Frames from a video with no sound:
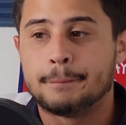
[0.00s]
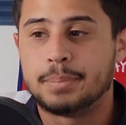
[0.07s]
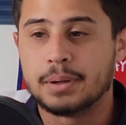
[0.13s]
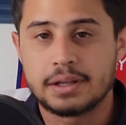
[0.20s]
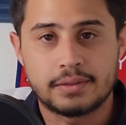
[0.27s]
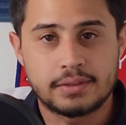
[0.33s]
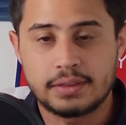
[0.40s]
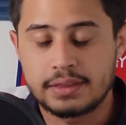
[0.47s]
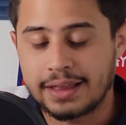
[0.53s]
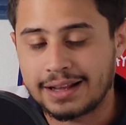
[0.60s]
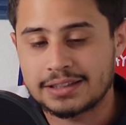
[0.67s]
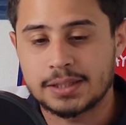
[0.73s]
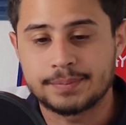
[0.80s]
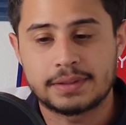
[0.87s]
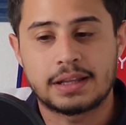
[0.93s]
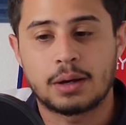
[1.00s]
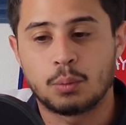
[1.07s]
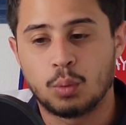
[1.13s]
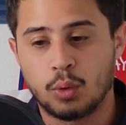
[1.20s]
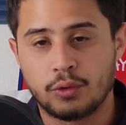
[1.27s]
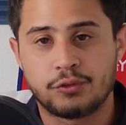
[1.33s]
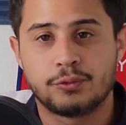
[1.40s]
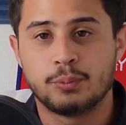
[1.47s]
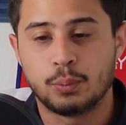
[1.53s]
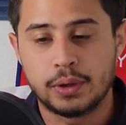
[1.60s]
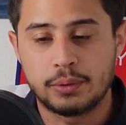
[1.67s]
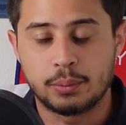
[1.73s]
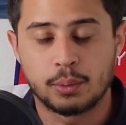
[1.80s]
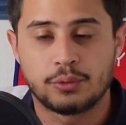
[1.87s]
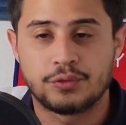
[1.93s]
but that's something that we'll
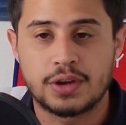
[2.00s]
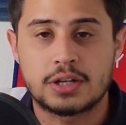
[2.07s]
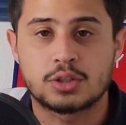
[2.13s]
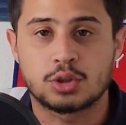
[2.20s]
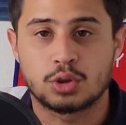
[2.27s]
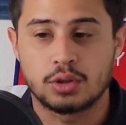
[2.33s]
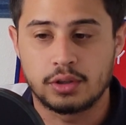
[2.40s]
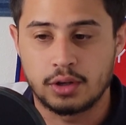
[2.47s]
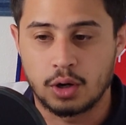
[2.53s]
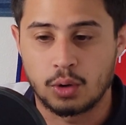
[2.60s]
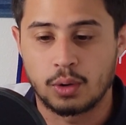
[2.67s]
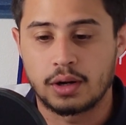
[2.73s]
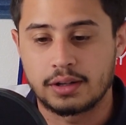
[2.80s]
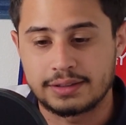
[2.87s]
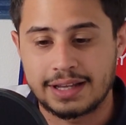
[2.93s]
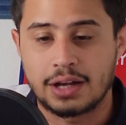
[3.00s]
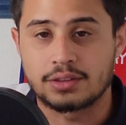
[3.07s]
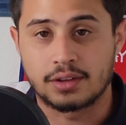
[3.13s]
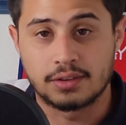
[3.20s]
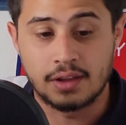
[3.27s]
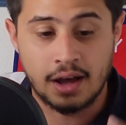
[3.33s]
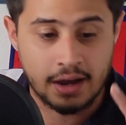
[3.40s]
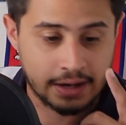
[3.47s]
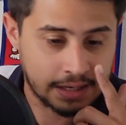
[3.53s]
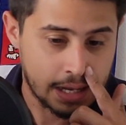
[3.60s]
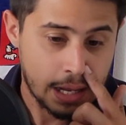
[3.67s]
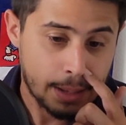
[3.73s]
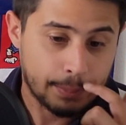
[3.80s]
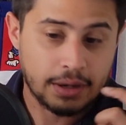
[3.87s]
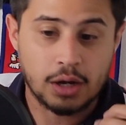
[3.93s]
we will fix, you know, down the line.
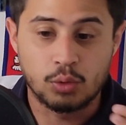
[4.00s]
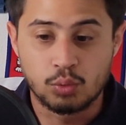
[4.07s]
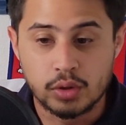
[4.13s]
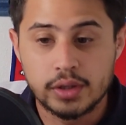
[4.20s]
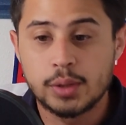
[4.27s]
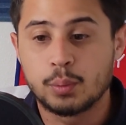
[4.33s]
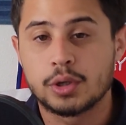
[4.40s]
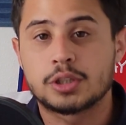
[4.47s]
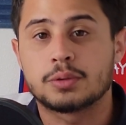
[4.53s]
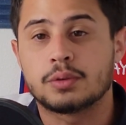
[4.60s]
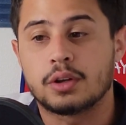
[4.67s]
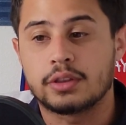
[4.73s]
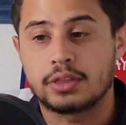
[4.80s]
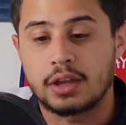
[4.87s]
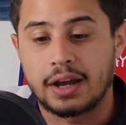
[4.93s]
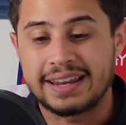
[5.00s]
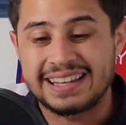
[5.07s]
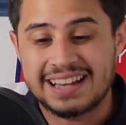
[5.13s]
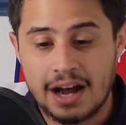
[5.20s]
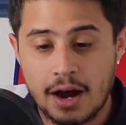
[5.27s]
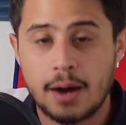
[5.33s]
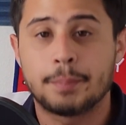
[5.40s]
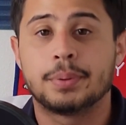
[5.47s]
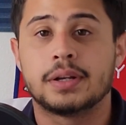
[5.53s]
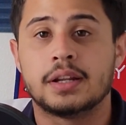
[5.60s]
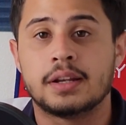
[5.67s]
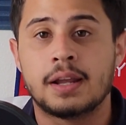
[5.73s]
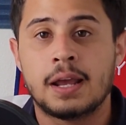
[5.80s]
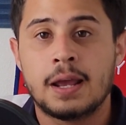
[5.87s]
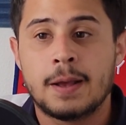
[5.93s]
But I really wish a
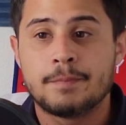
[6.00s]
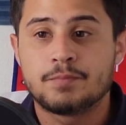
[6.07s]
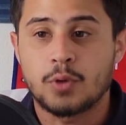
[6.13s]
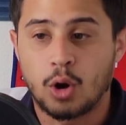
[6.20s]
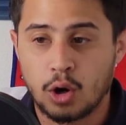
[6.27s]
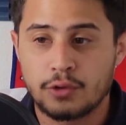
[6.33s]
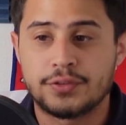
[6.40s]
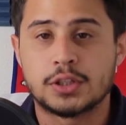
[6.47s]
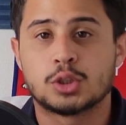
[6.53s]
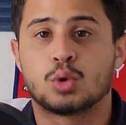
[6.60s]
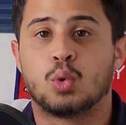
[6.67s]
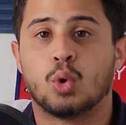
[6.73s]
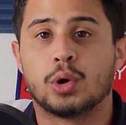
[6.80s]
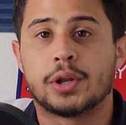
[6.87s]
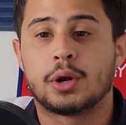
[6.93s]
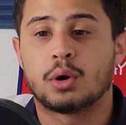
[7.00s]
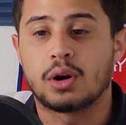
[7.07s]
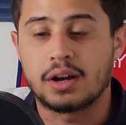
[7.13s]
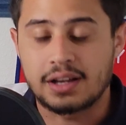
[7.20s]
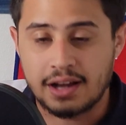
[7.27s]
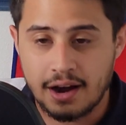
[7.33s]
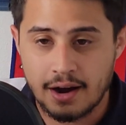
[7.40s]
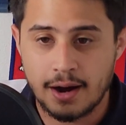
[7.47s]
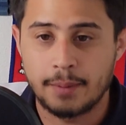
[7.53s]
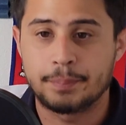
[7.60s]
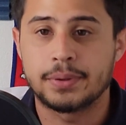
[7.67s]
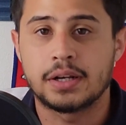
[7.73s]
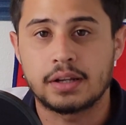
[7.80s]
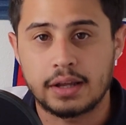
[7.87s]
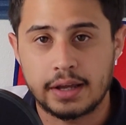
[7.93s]
competent offensive coordinator, a
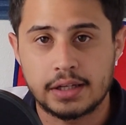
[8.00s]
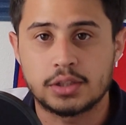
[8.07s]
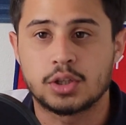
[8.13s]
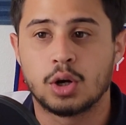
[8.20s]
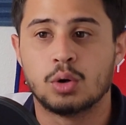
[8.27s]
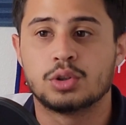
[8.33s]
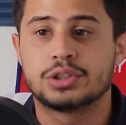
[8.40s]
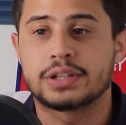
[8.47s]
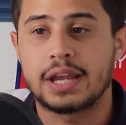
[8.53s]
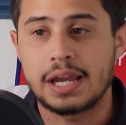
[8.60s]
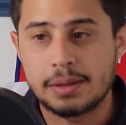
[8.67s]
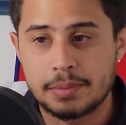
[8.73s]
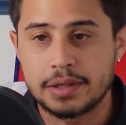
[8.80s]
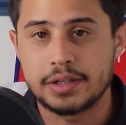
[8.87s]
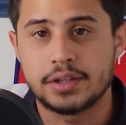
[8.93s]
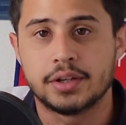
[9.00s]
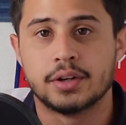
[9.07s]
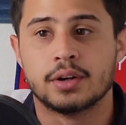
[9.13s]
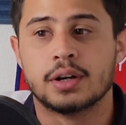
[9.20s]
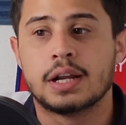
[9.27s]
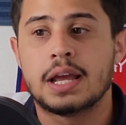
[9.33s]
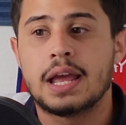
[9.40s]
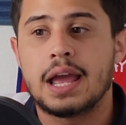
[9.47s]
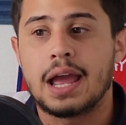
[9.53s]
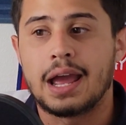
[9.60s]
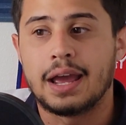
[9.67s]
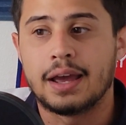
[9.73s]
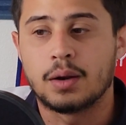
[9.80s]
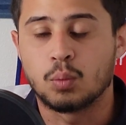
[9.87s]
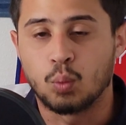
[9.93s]
competent head coach, came in here
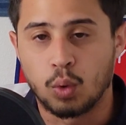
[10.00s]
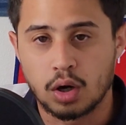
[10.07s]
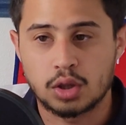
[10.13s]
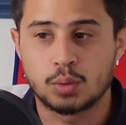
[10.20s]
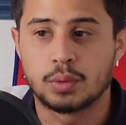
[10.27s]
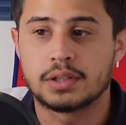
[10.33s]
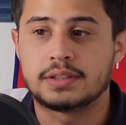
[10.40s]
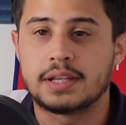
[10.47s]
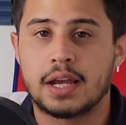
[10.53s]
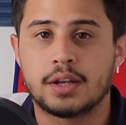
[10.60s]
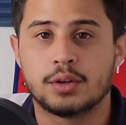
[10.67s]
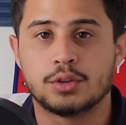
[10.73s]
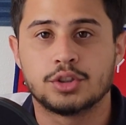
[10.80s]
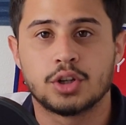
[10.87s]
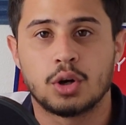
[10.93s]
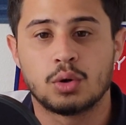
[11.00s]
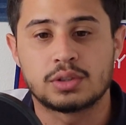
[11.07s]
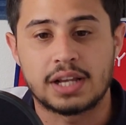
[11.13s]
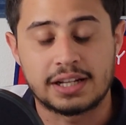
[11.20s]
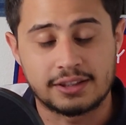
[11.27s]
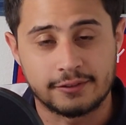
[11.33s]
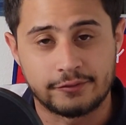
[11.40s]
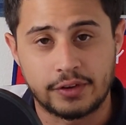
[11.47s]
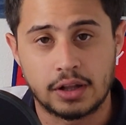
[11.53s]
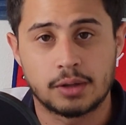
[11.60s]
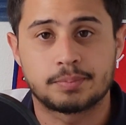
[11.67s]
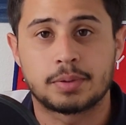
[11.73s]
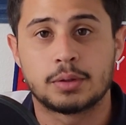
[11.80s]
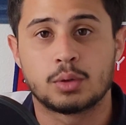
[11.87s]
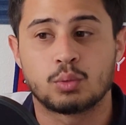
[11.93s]
and worked with Daniel Jones and
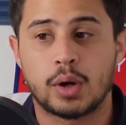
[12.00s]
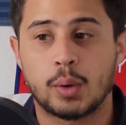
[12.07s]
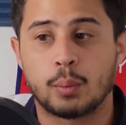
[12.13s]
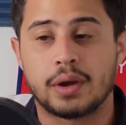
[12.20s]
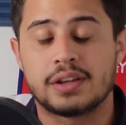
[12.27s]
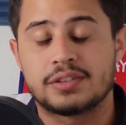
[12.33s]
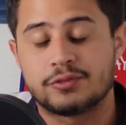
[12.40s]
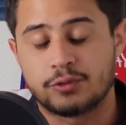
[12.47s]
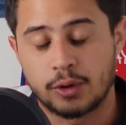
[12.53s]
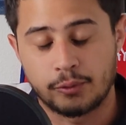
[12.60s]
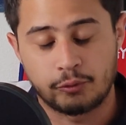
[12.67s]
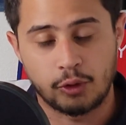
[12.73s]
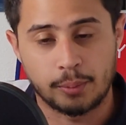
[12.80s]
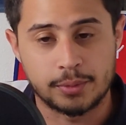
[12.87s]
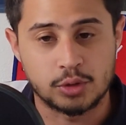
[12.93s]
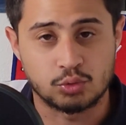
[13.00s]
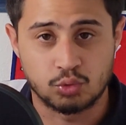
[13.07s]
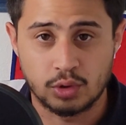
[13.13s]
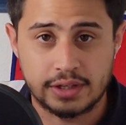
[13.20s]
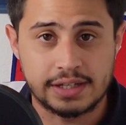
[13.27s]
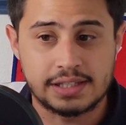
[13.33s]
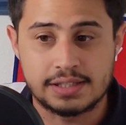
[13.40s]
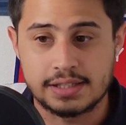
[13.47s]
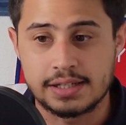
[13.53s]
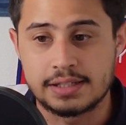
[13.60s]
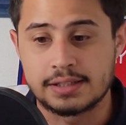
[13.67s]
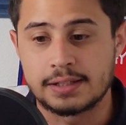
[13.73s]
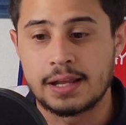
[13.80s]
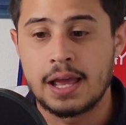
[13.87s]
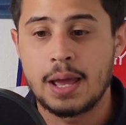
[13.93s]
developed him the right way from, from his rookie
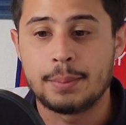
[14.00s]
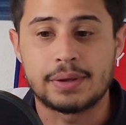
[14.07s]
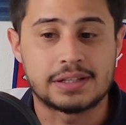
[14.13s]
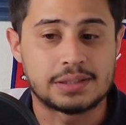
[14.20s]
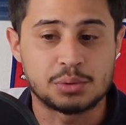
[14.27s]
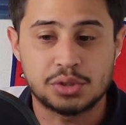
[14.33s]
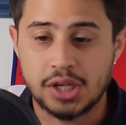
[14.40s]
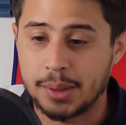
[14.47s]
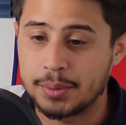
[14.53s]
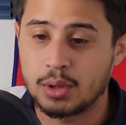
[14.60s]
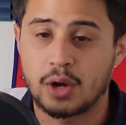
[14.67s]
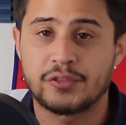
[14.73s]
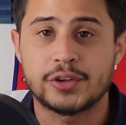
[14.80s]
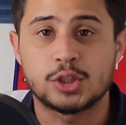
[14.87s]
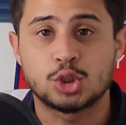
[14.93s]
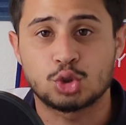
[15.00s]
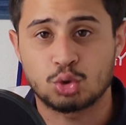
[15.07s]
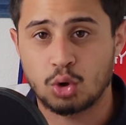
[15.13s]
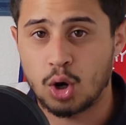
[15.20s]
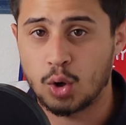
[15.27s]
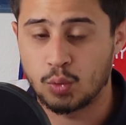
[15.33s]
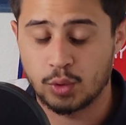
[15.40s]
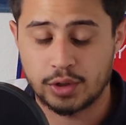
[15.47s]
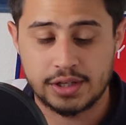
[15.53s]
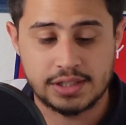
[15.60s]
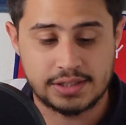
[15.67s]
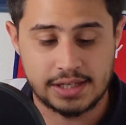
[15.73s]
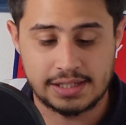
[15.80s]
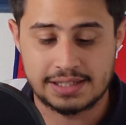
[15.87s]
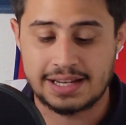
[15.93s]
season because he was coming off a strong rookie
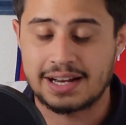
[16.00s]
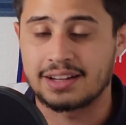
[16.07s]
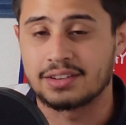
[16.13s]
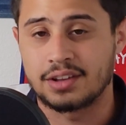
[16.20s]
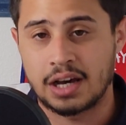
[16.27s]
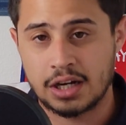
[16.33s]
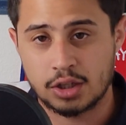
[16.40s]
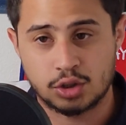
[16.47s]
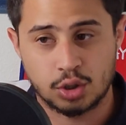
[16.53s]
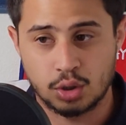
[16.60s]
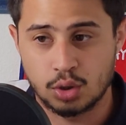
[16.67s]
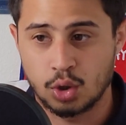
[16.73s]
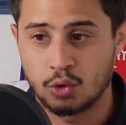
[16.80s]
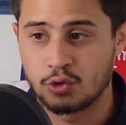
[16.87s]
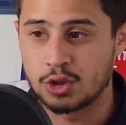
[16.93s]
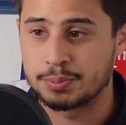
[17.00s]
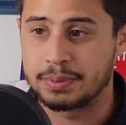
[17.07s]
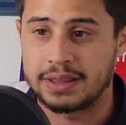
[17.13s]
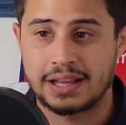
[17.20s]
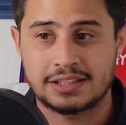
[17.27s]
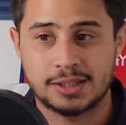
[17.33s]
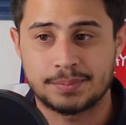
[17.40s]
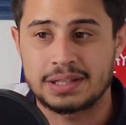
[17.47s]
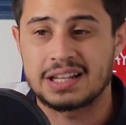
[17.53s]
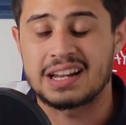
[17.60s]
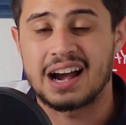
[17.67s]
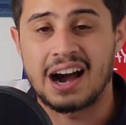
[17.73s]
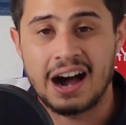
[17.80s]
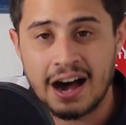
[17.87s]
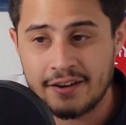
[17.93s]
season, had a lot of turnovers, but that's something
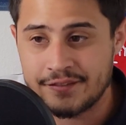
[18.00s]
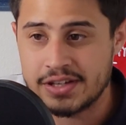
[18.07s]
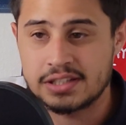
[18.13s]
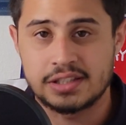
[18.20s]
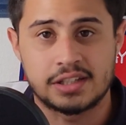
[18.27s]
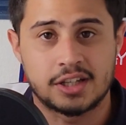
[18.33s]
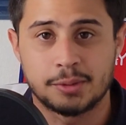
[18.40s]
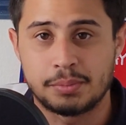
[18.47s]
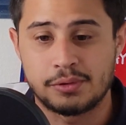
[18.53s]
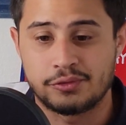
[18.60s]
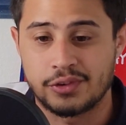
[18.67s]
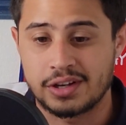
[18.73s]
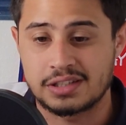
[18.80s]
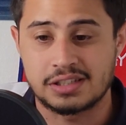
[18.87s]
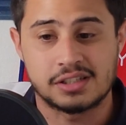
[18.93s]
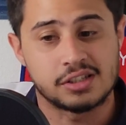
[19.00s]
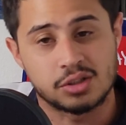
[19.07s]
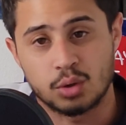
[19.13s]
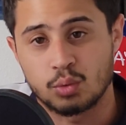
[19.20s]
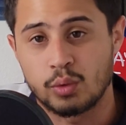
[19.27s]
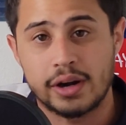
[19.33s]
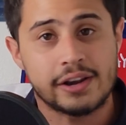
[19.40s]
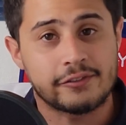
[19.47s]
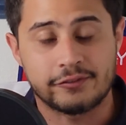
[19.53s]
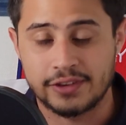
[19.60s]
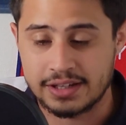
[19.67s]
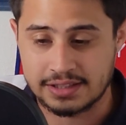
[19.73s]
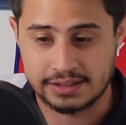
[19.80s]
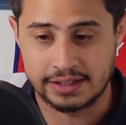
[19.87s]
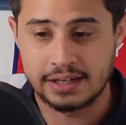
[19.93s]
that obviously could be fixed because he's already
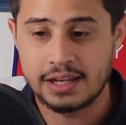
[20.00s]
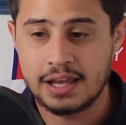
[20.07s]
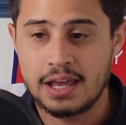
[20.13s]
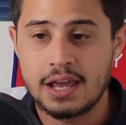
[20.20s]
fixed it.